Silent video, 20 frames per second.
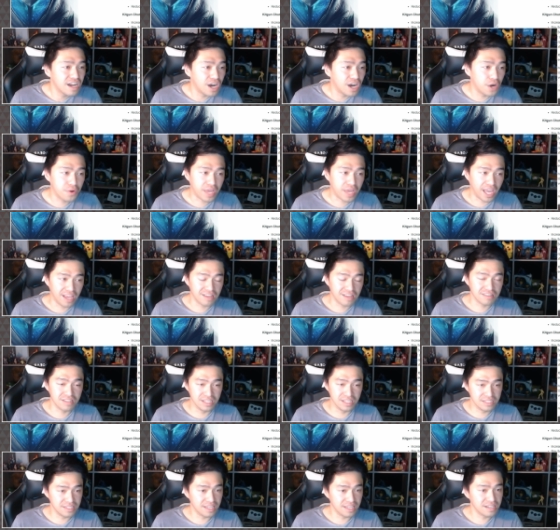Okay,
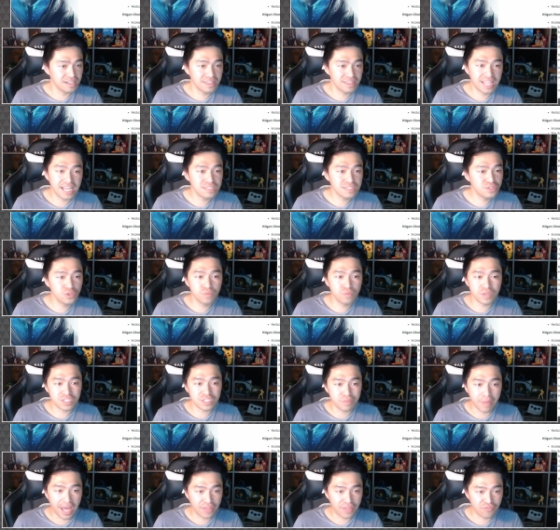listen, that's too
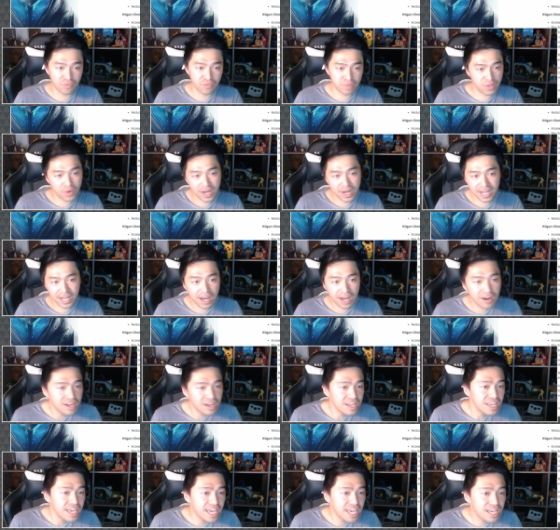much math for me right now.
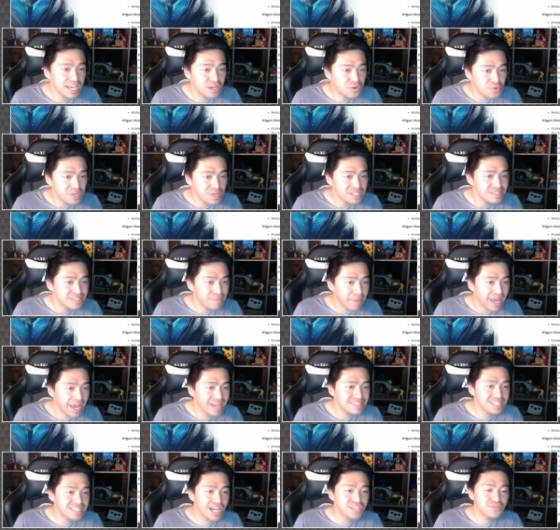Increased
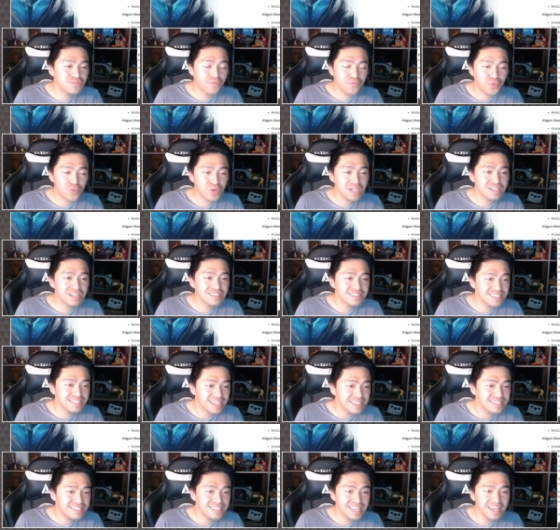mag size from 40 to
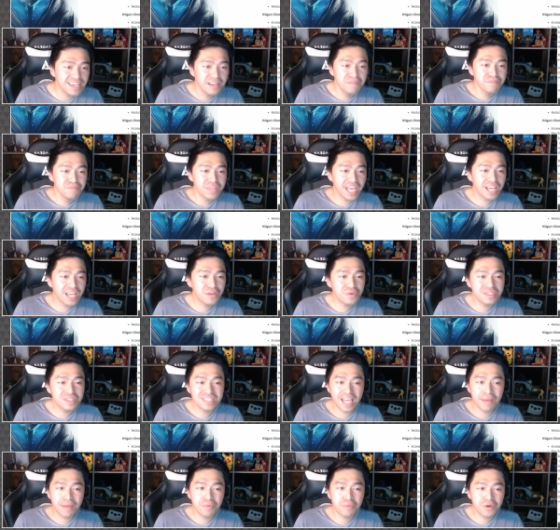60,
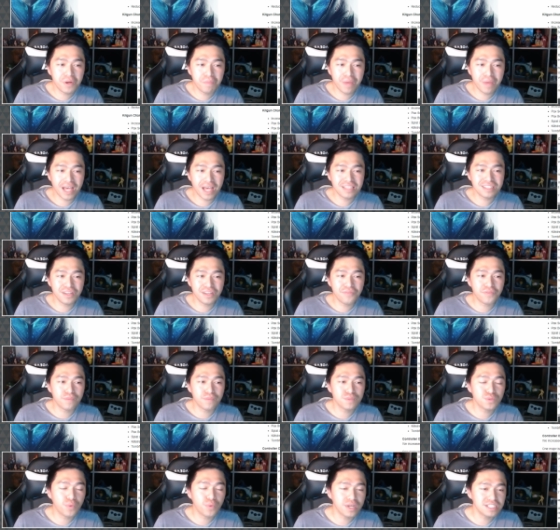increased ammo capacity
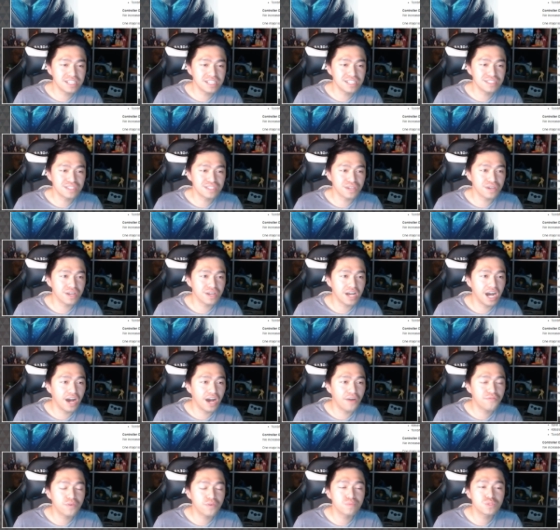from 20 to
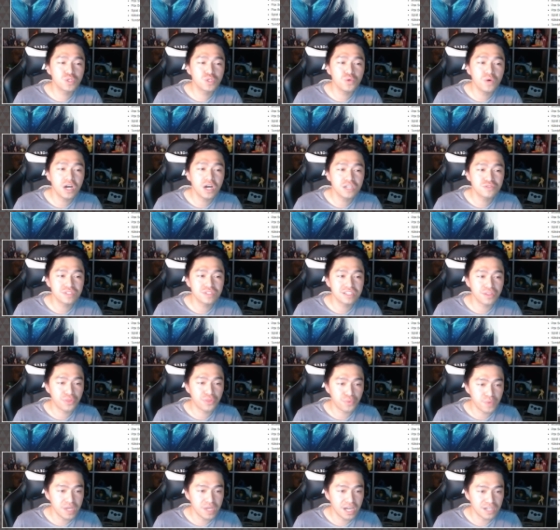uh, from 200 to
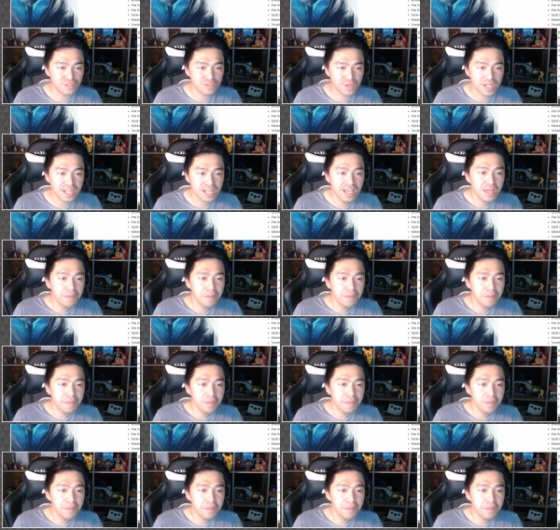300.